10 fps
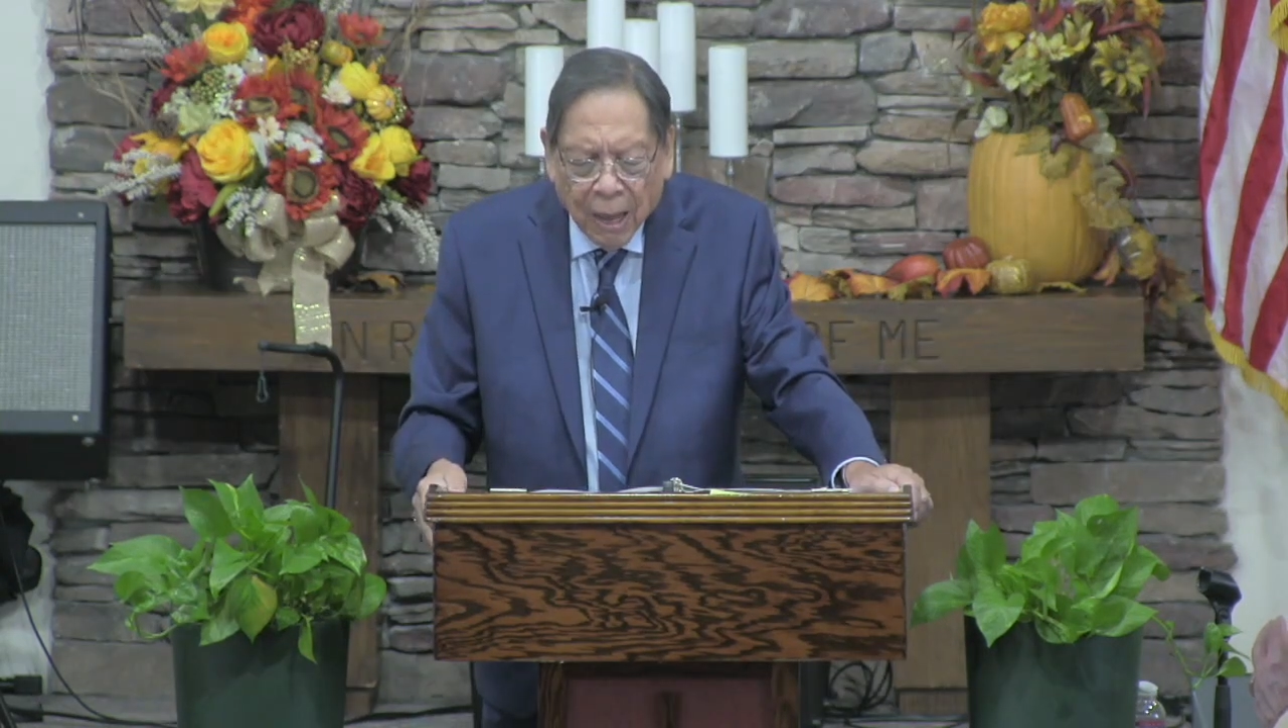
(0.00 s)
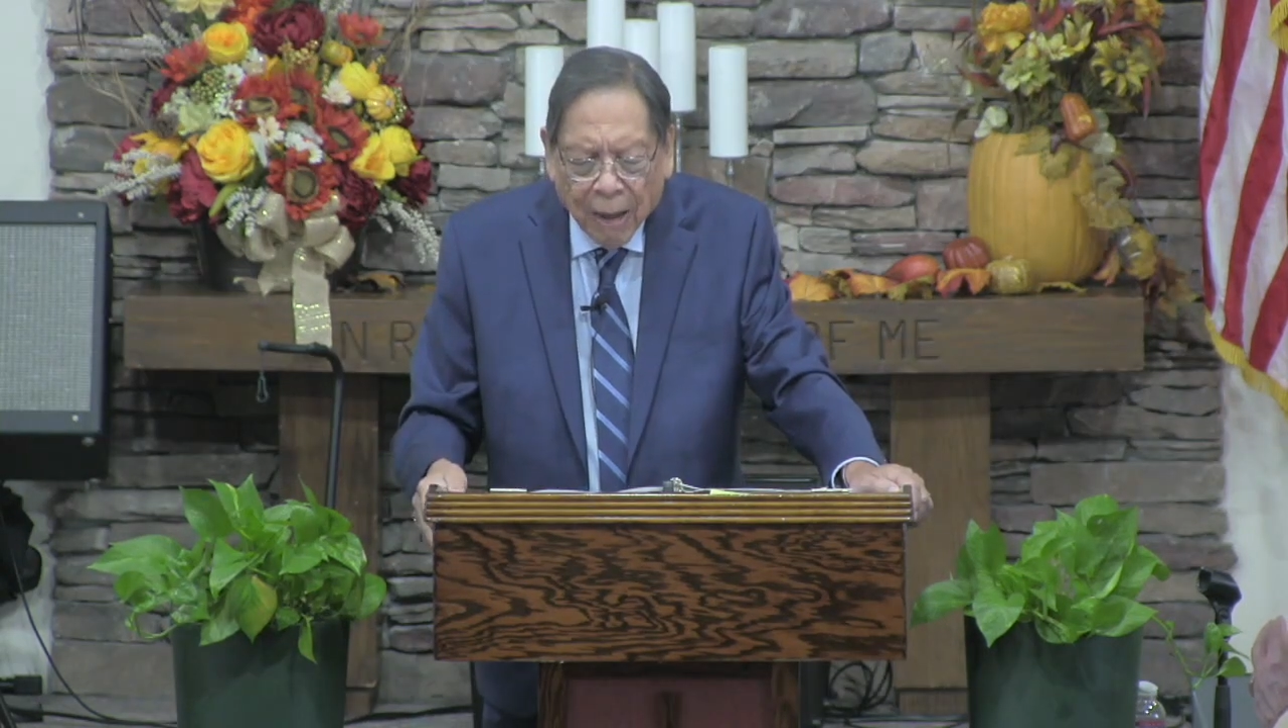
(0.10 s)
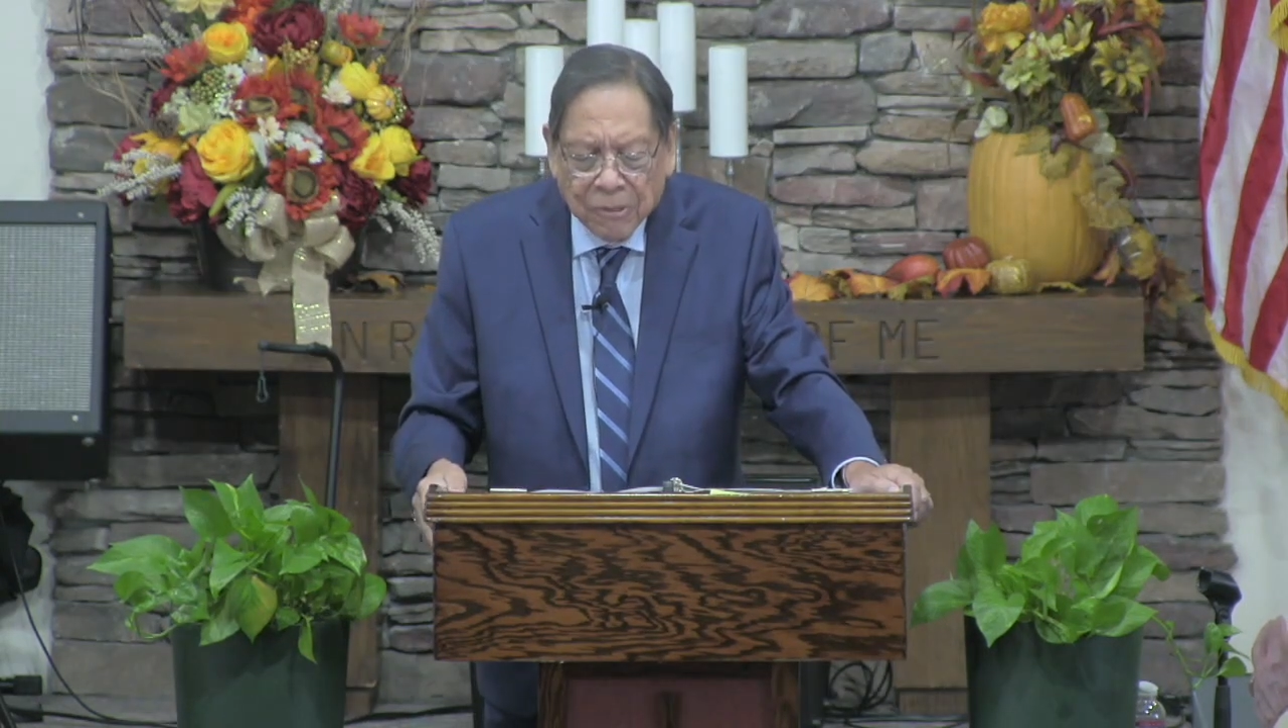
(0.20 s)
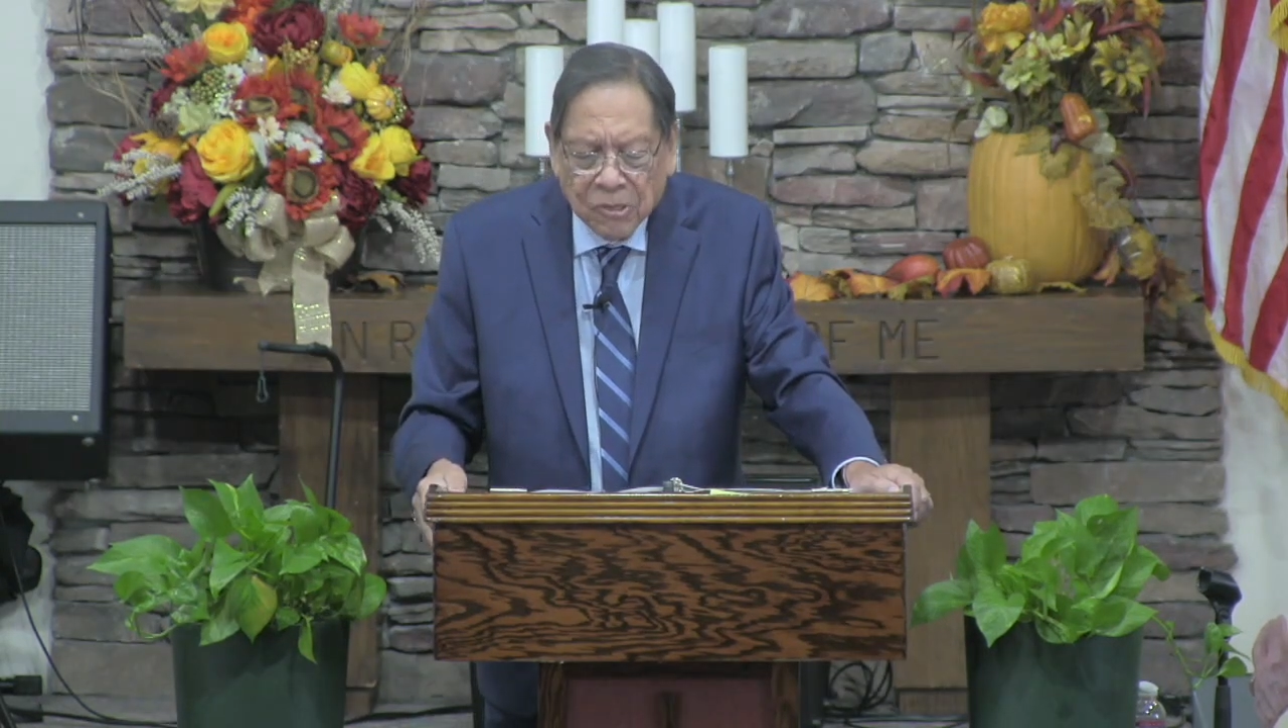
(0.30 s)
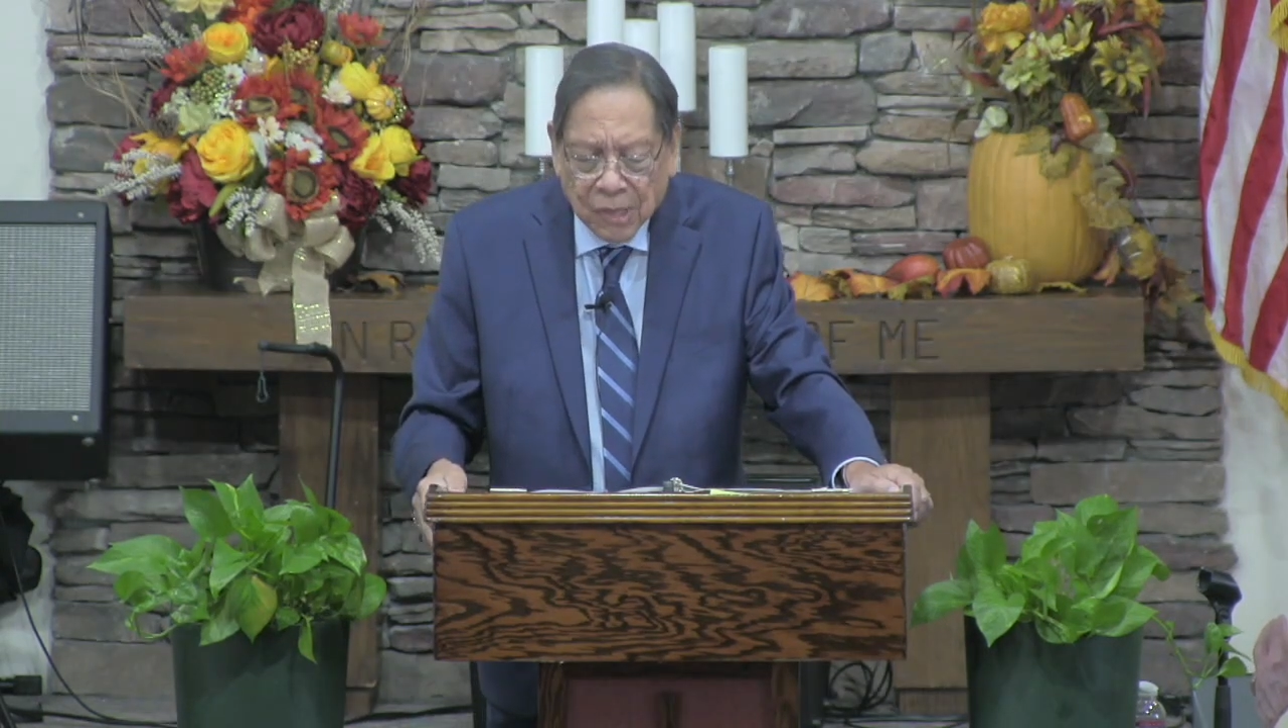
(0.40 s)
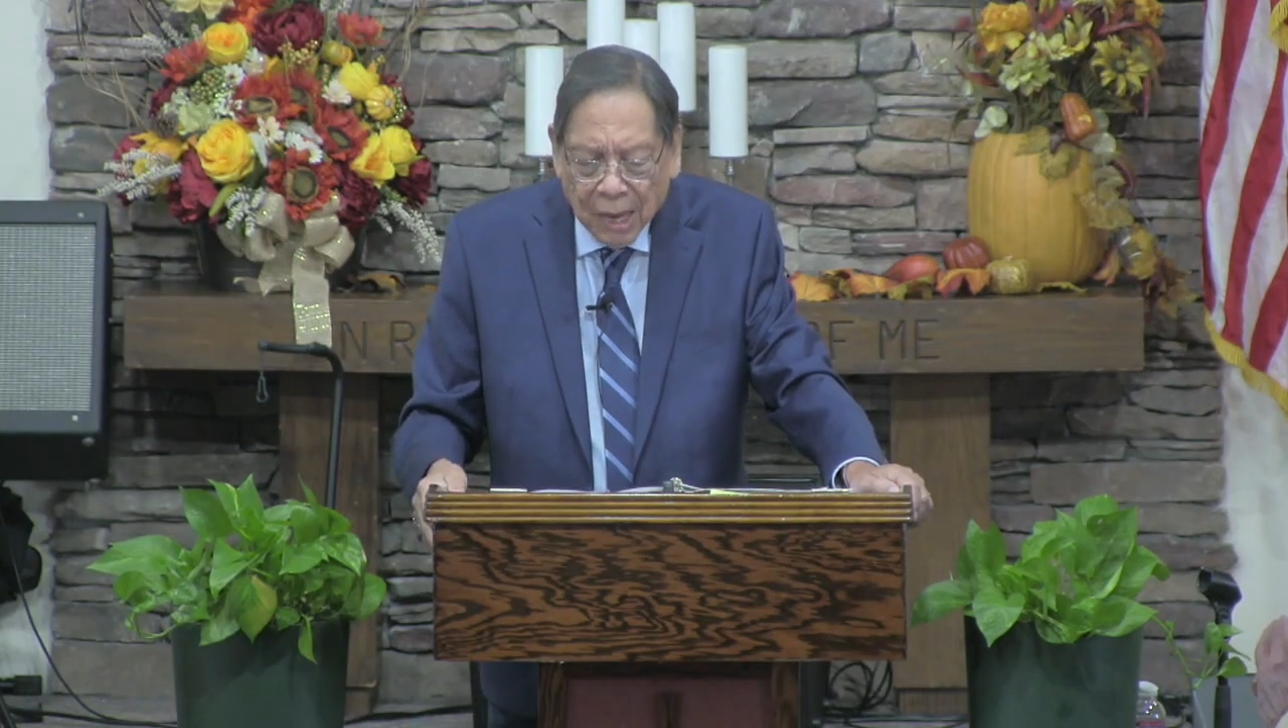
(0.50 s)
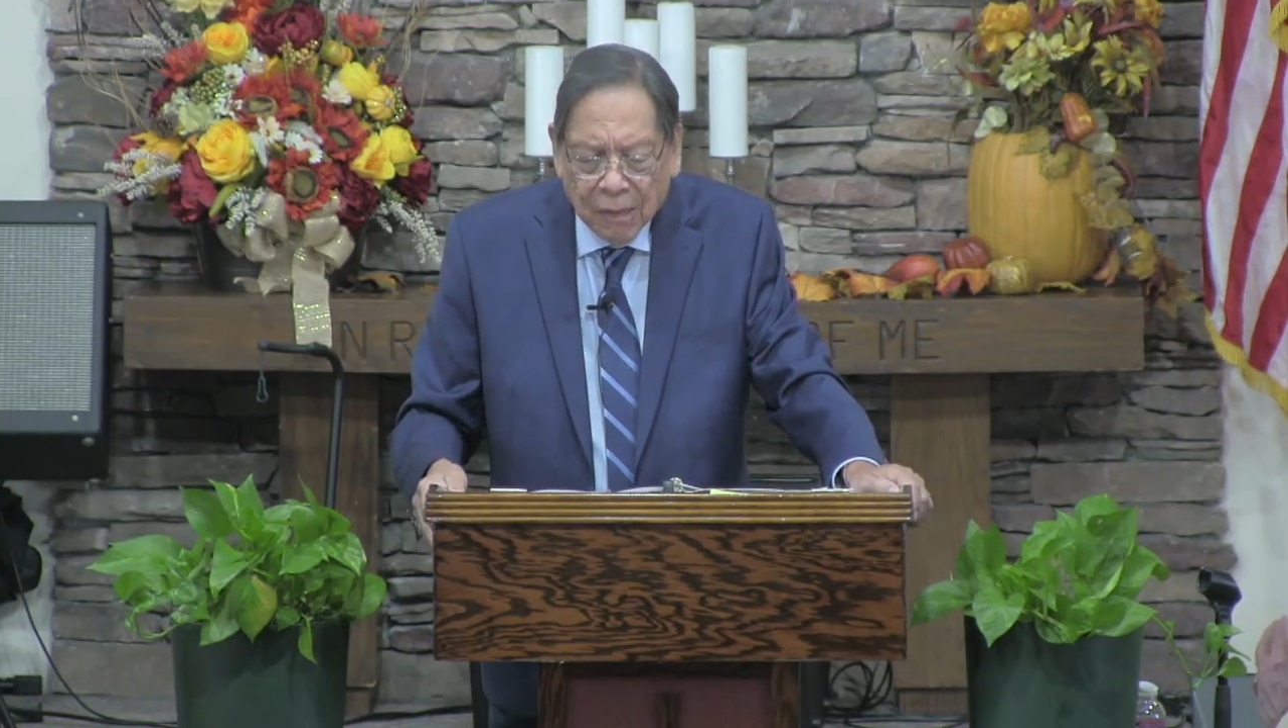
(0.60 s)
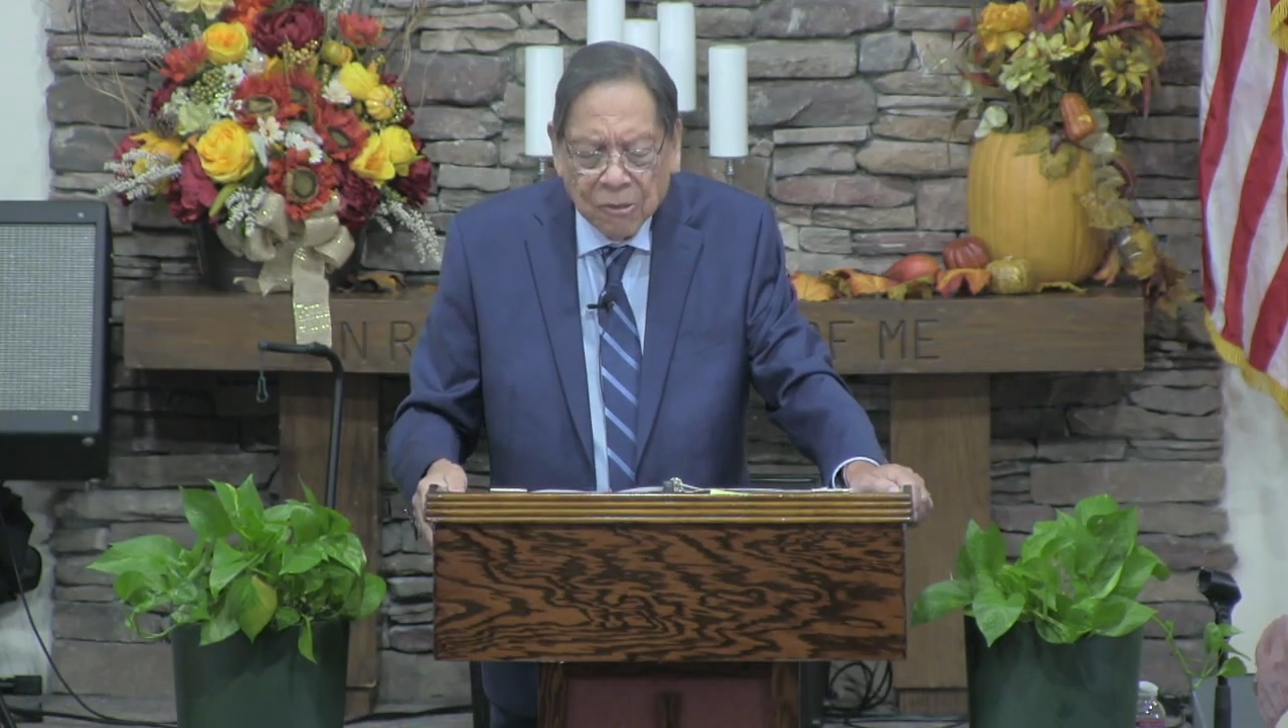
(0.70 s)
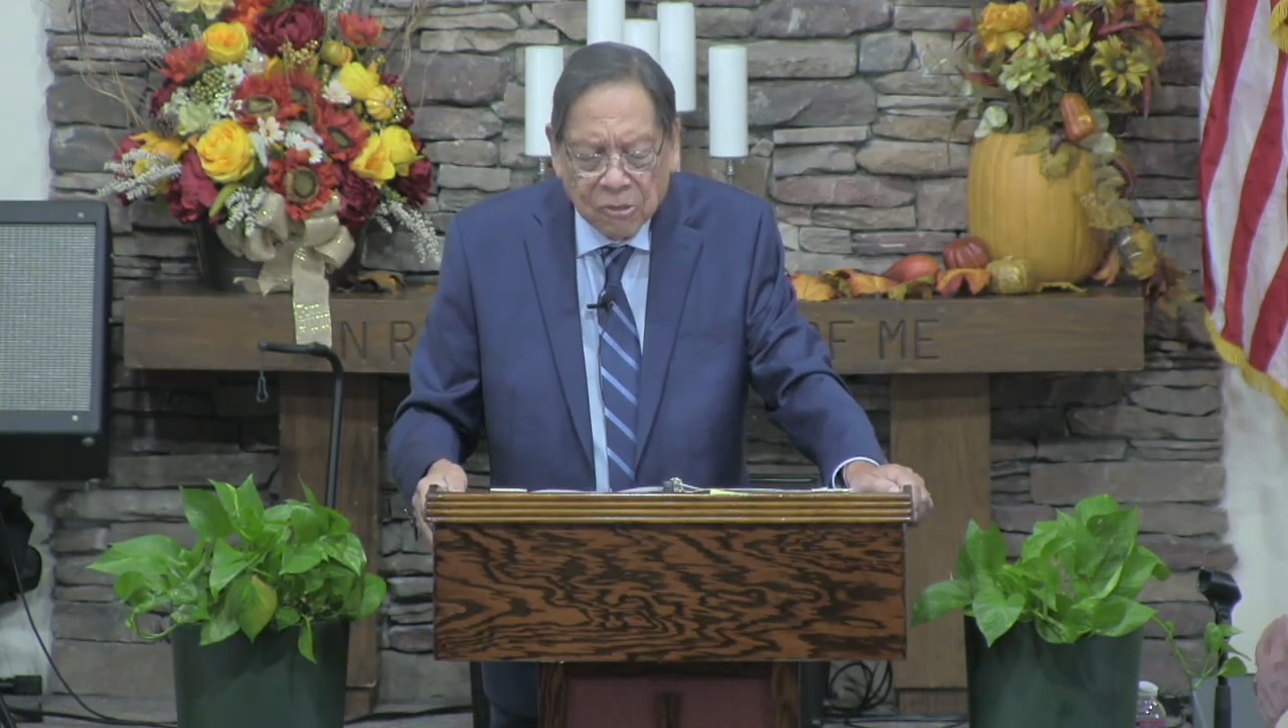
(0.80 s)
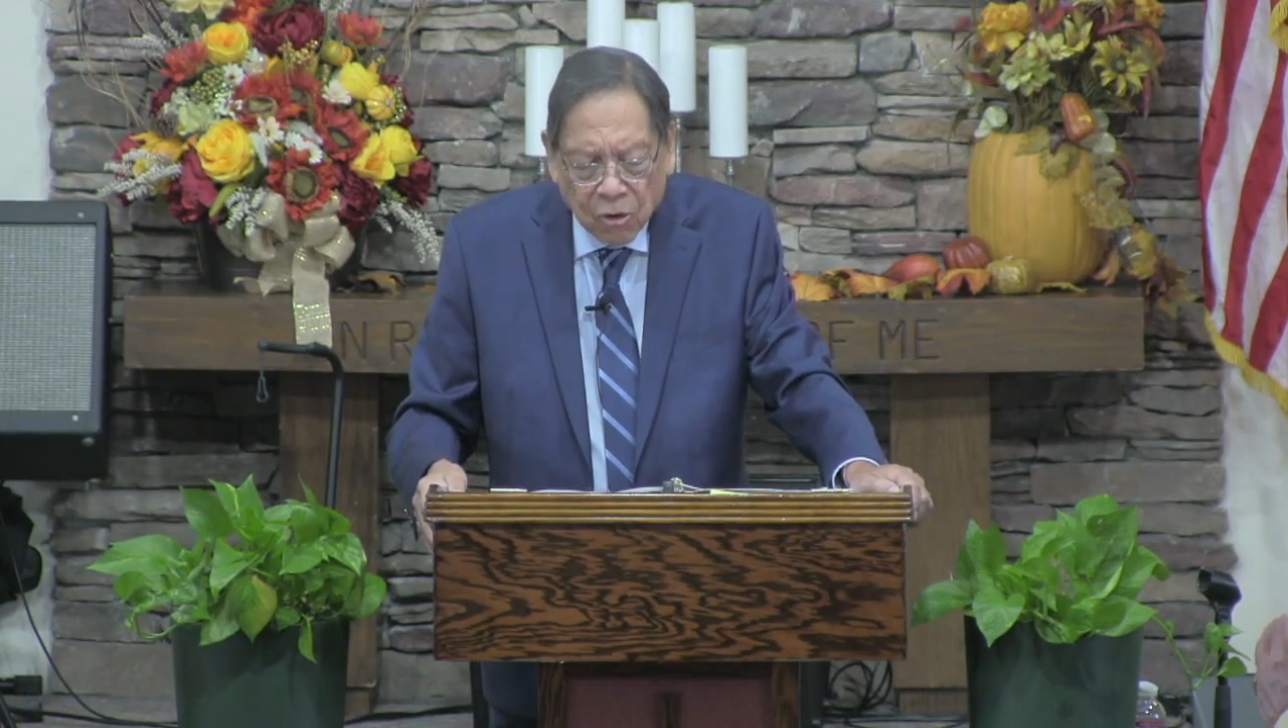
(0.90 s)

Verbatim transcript: I'm just saying there's